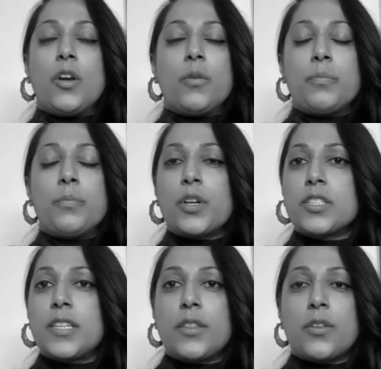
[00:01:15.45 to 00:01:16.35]

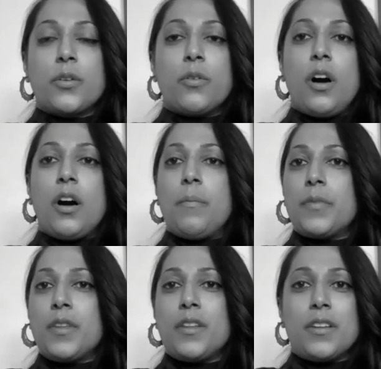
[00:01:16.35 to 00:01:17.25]
Personally through
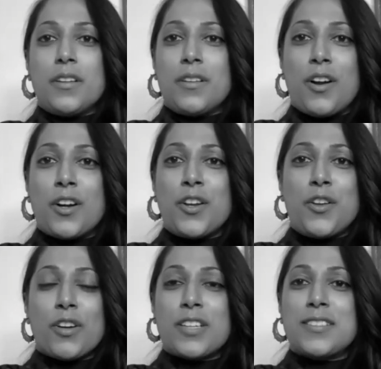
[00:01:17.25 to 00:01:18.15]
our New
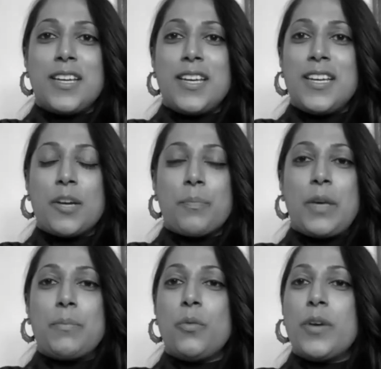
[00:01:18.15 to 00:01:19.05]
York City young
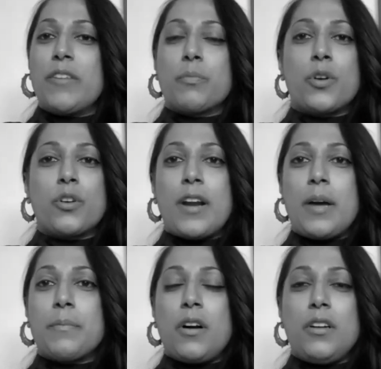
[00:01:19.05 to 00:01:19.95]
people, we have a
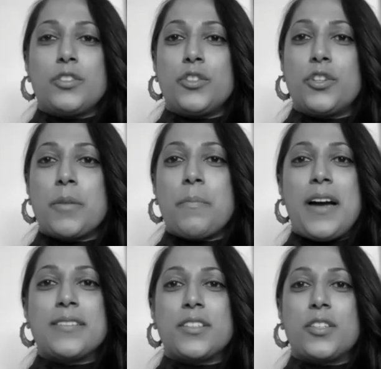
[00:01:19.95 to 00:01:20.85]
program called Junior
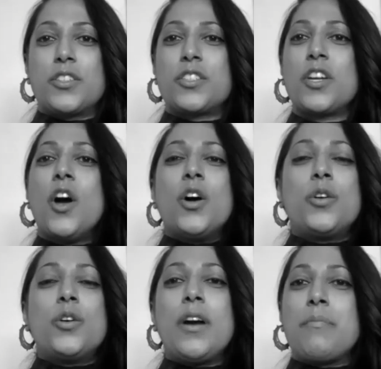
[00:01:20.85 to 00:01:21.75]
Ambassadors
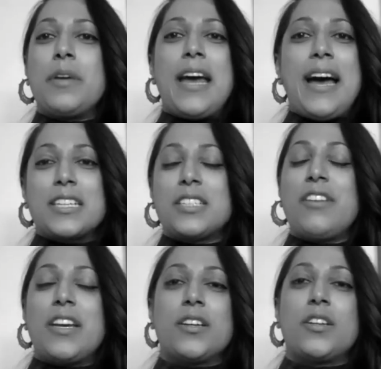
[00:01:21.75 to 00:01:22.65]
who have been
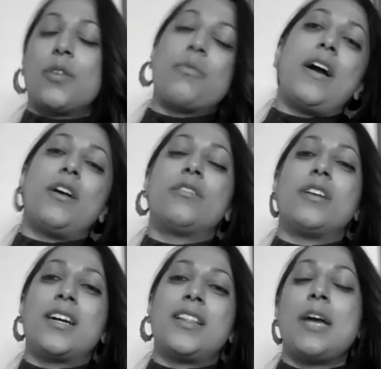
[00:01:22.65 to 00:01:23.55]
activated around
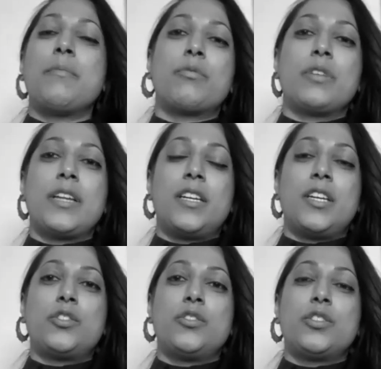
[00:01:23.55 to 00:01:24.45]
climate-related
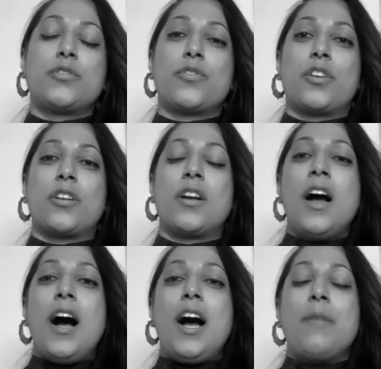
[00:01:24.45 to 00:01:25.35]
issues for
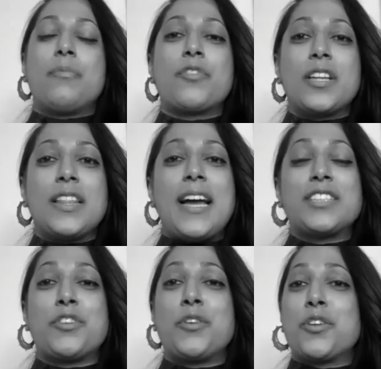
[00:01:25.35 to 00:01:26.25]
the last
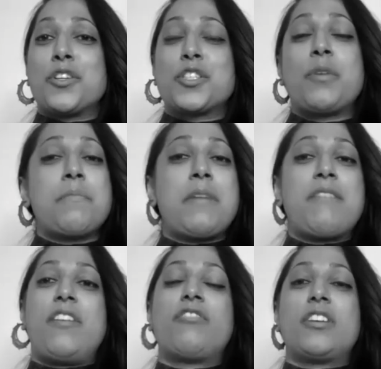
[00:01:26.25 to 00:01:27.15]
few years. One of my
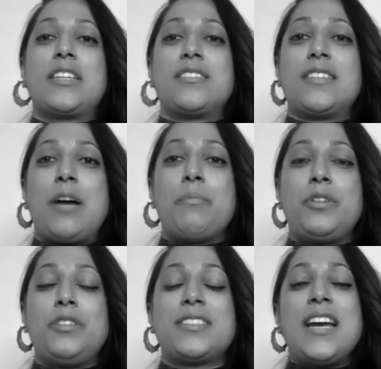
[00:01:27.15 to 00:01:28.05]
favorite
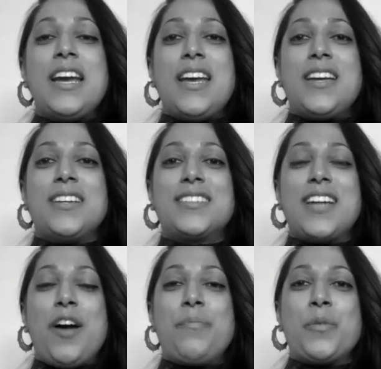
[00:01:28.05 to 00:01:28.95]
examples is
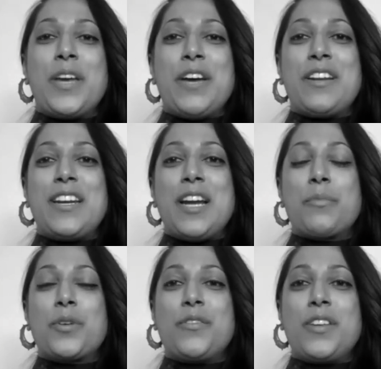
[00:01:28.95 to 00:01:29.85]
we have a
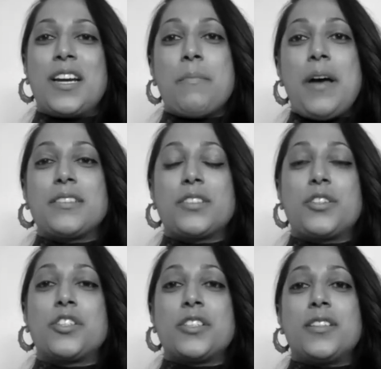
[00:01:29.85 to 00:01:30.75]
number of young
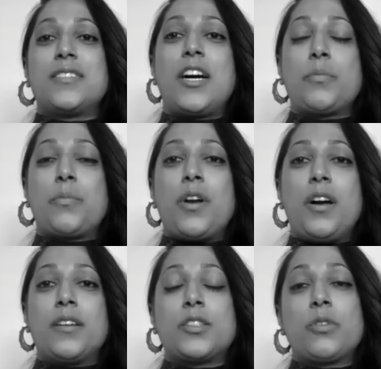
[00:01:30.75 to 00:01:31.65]
ambassadors in the South
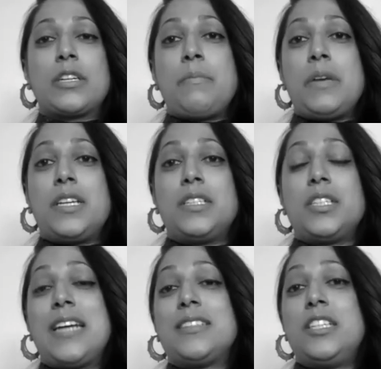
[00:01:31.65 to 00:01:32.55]
Bronx who are committed to
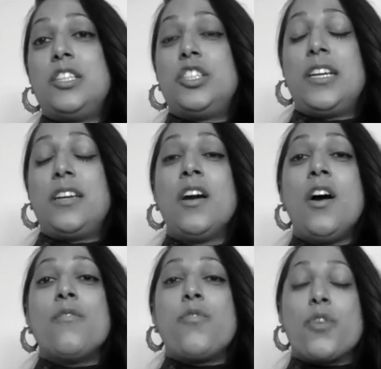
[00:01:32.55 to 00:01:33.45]
SDG
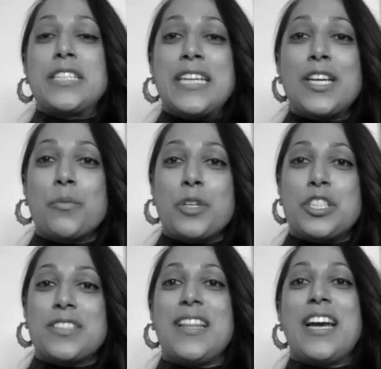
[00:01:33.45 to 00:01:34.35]
14, which
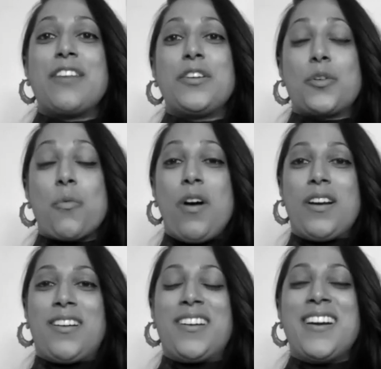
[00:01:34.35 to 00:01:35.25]
is life
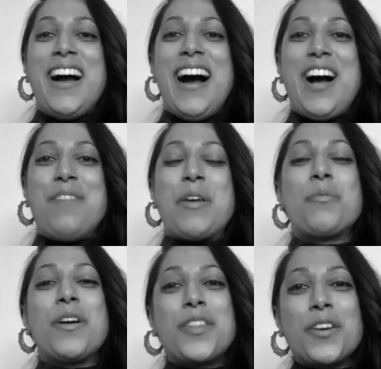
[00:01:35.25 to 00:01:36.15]
underwater. And
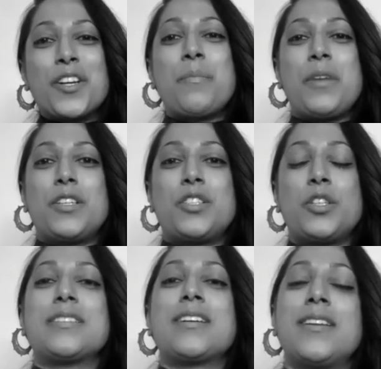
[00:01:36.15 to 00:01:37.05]
what they're committed to
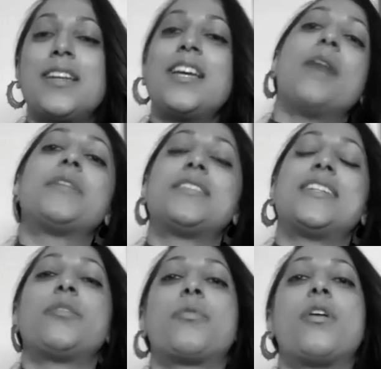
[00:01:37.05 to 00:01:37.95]
is cleaning up the
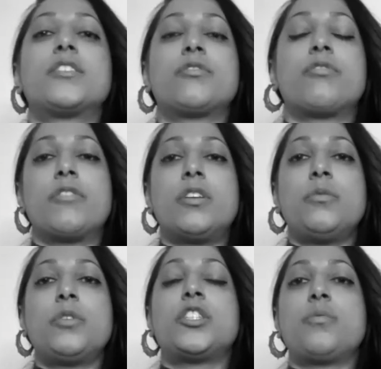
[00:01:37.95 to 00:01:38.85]
South Bronx River,
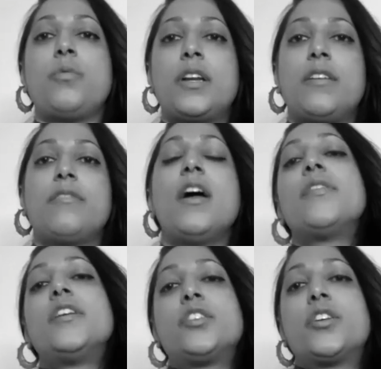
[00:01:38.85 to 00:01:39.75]
which is one of
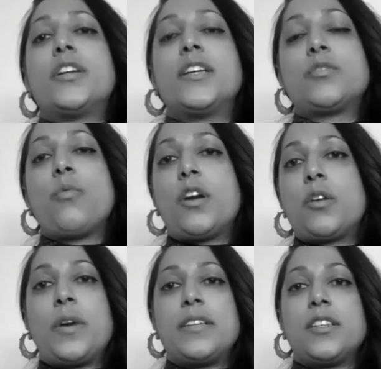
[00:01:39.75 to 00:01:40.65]
the dirtiest
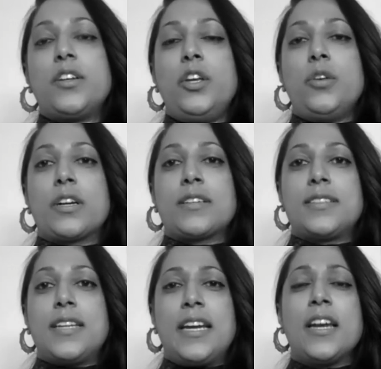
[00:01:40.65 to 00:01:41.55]
waterways in New York
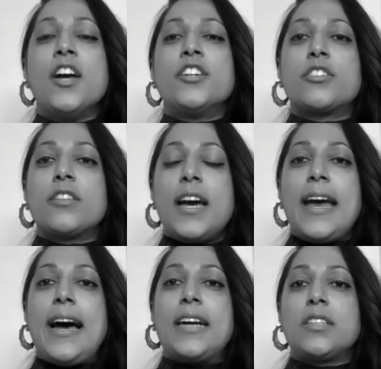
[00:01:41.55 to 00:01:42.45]
City. So that
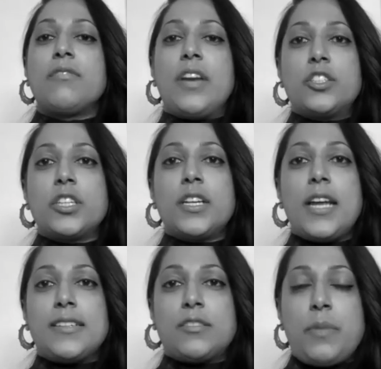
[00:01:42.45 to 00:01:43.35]
activation
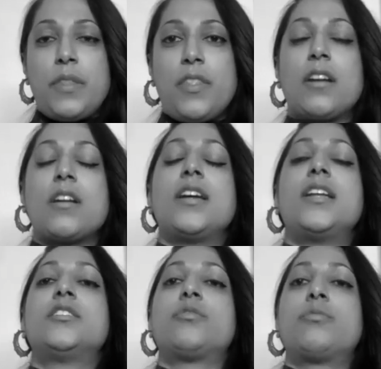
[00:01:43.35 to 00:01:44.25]
has been there. It
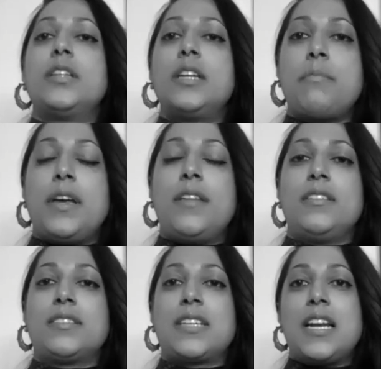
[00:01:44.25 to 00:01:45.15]
has really been
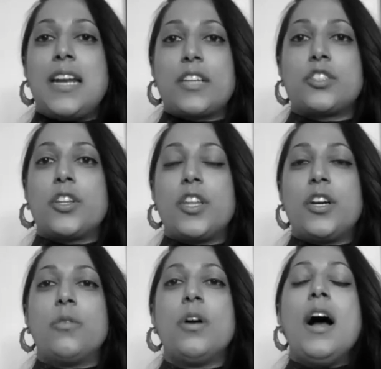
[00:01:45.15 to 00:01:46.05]
this connection,
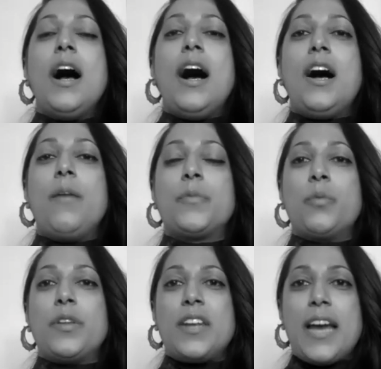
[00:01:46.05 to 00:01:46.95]
though,
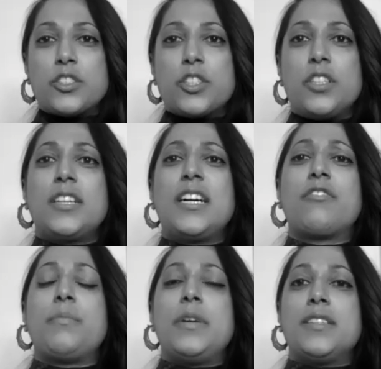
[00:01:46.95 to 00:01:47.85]
with national
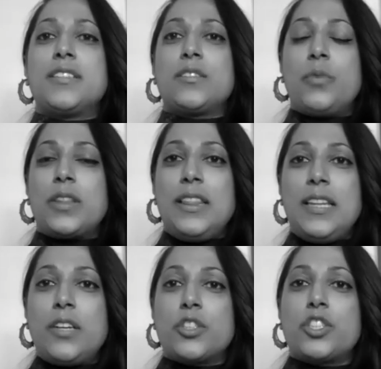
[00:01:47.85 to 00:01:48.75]
governments, with
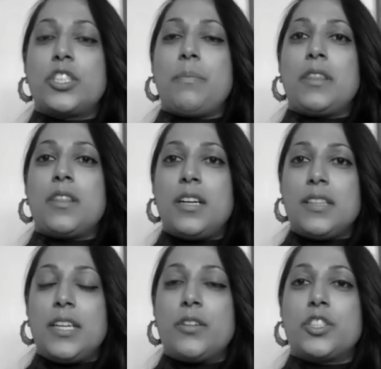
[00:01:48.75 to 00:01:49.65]
leadership and thought
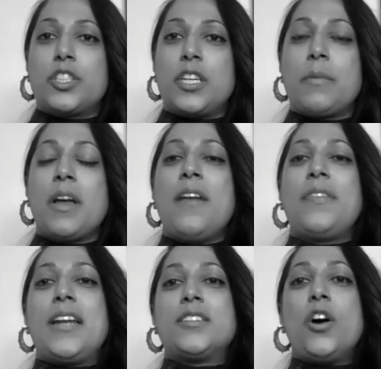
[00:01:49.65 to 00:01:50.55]
leadership that
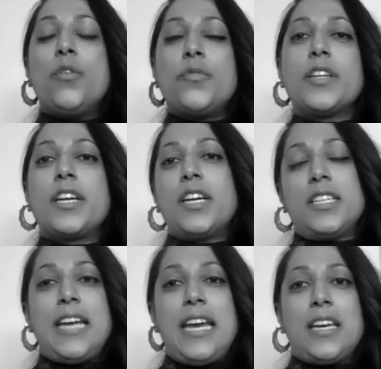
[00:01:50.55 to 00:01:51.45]
is hopefully going to
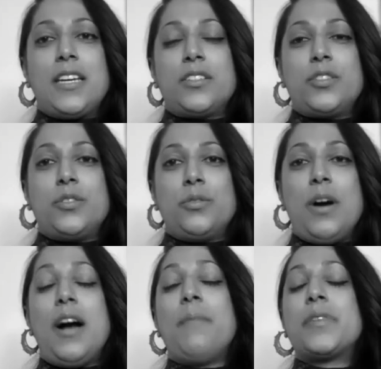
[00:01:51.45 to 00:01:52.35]
take it
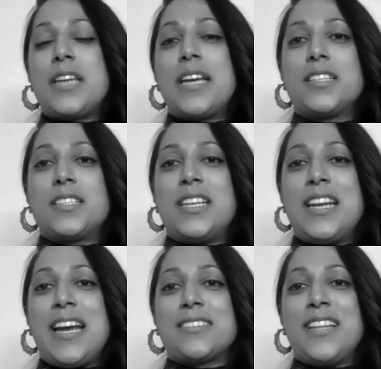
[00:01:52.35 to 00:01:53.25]
to the
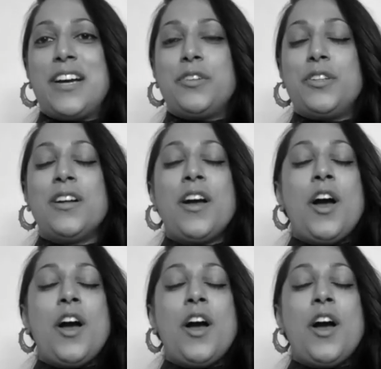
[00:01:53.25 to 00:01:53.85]
next level.